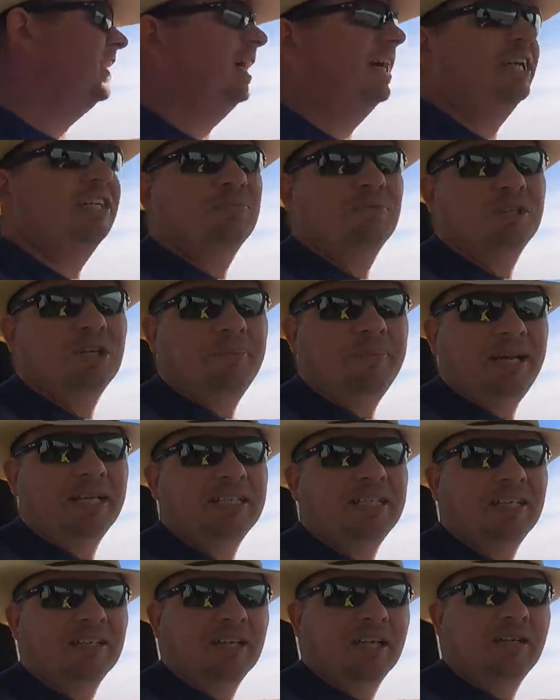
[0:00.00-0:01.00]
I guess we'll come
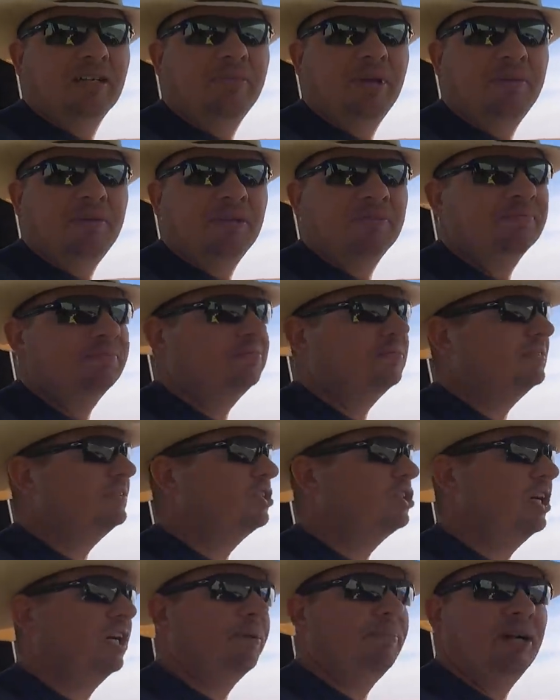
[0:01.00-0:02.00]
back down later, maybe
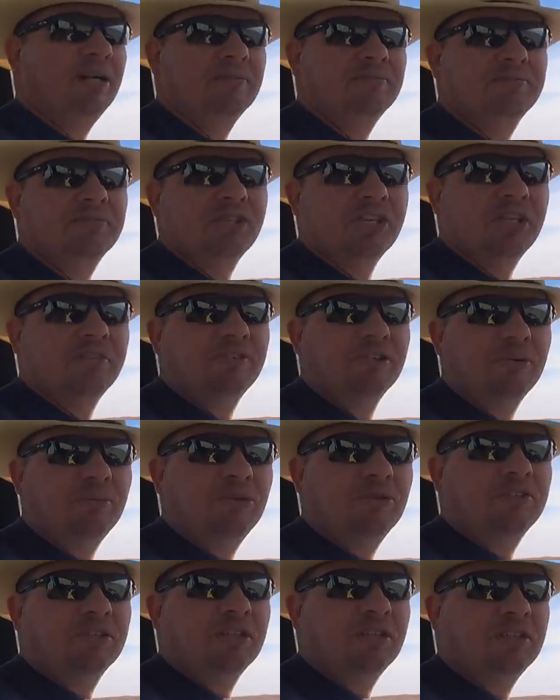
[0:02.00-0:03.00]
check them out, see if they're
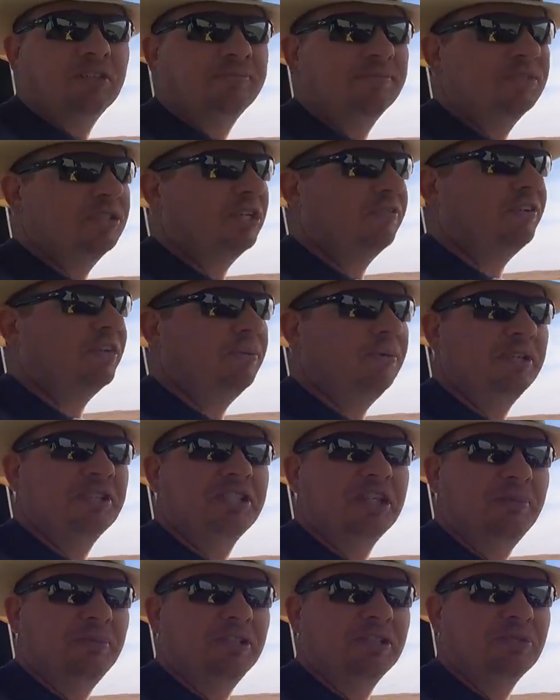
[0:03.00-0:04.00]
moving at all, see if
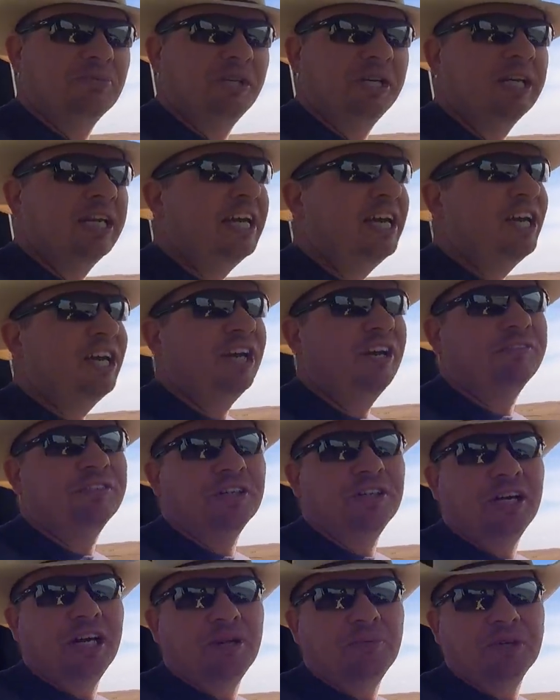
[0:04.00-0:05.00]
anybody's coming this way. If
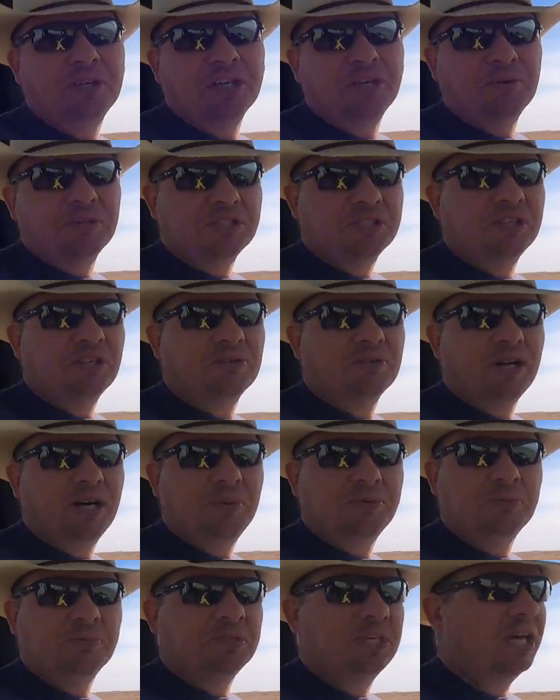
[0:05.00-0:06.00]
they're not, we can always get,
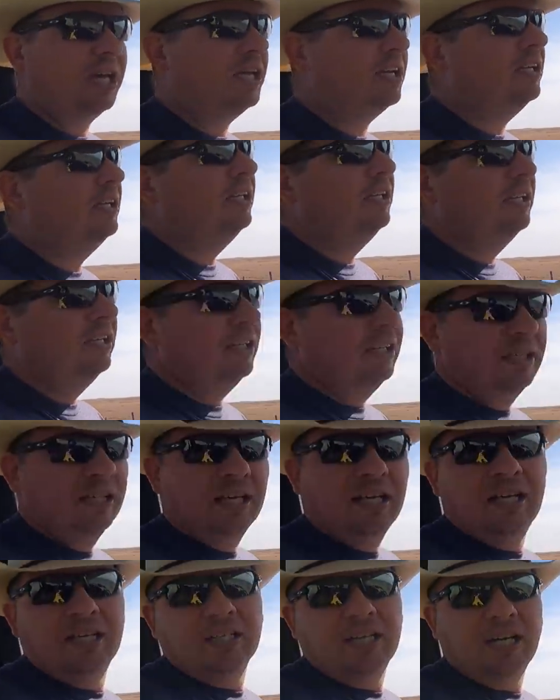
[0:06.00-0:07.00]
grab some cake
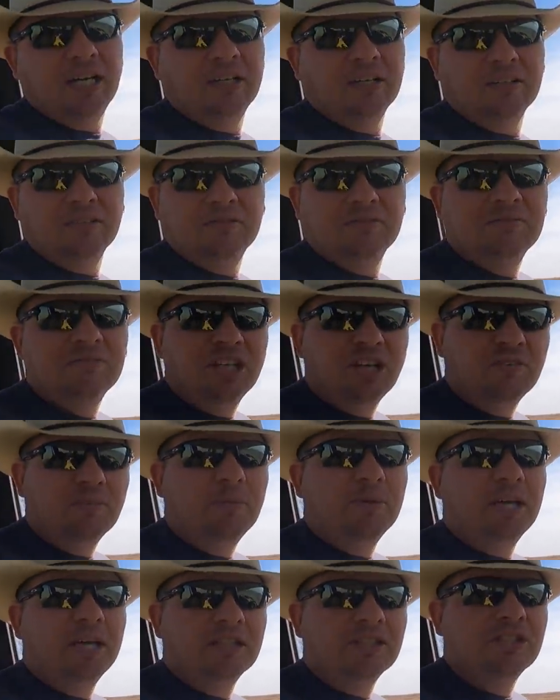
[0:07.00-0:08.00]
and kind of give
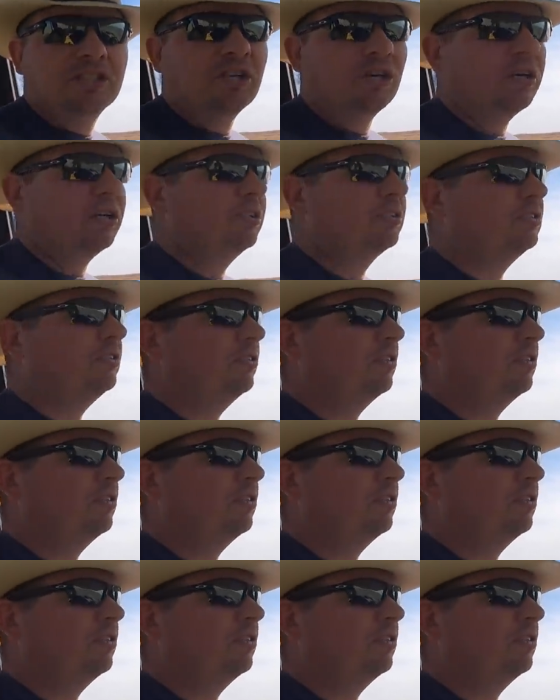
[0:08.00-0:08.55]
them a head start